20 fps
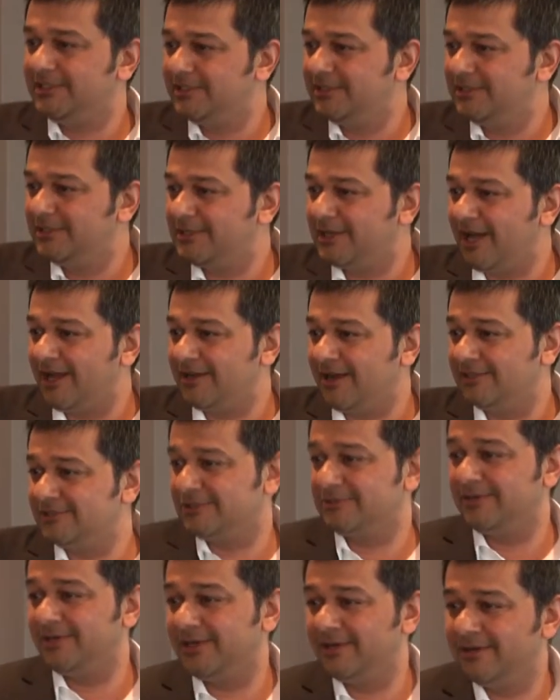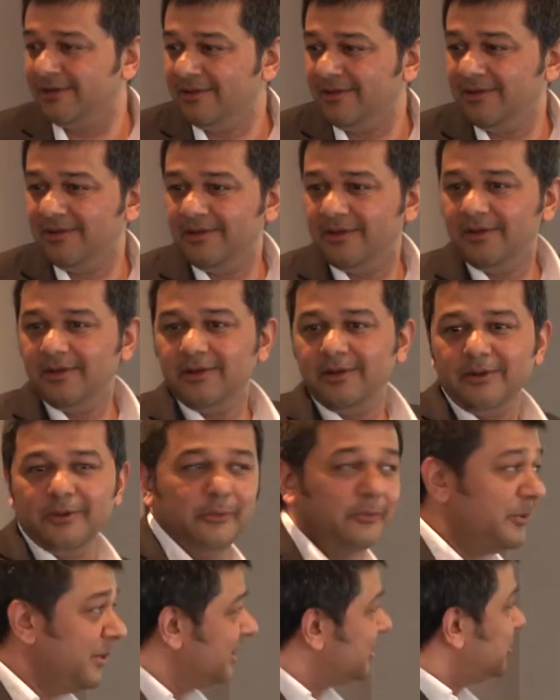you can't answer it.
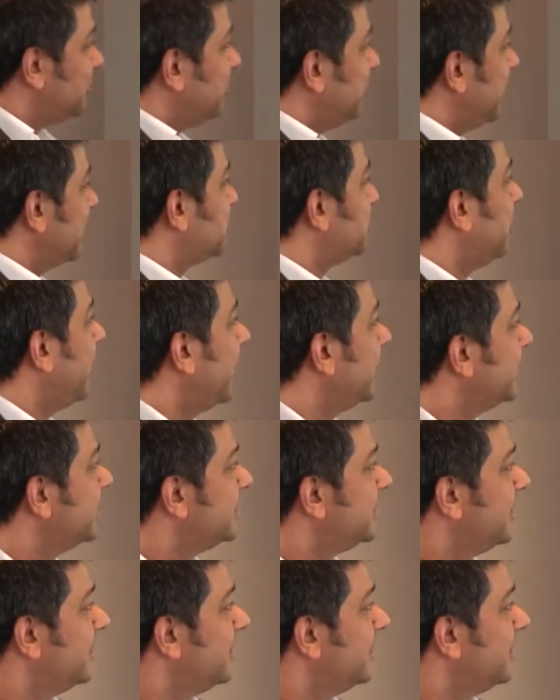Which one